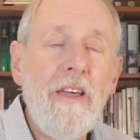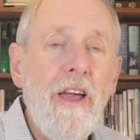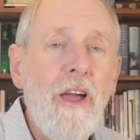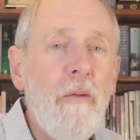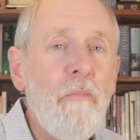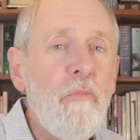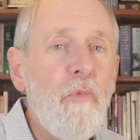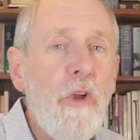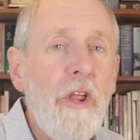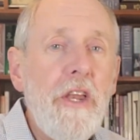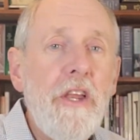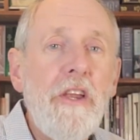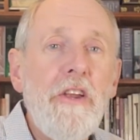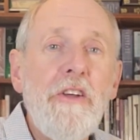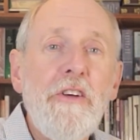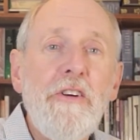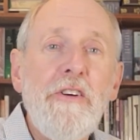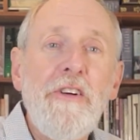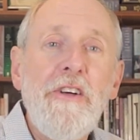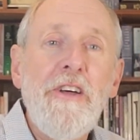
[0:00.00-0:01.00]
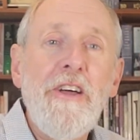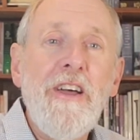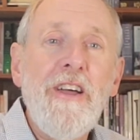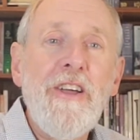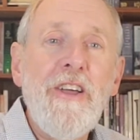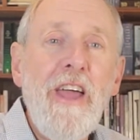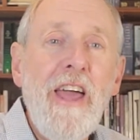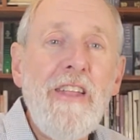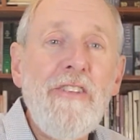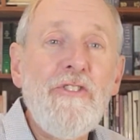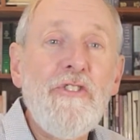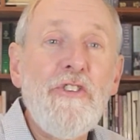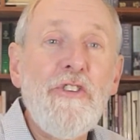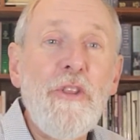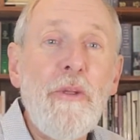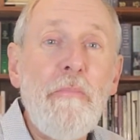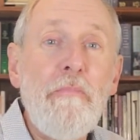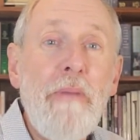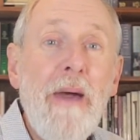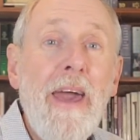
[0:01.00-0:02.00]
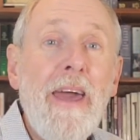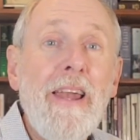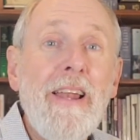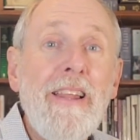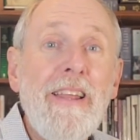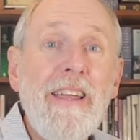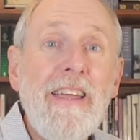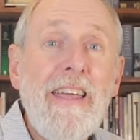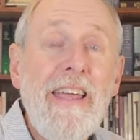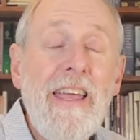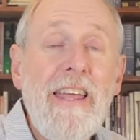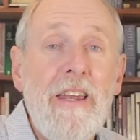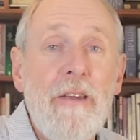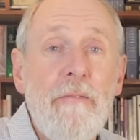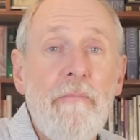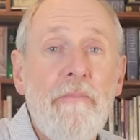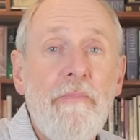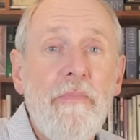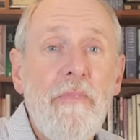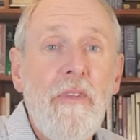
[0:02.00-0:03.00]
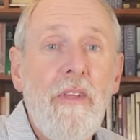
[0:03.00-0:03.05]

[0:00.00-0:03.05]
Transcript: I'm ready to enter the battle again.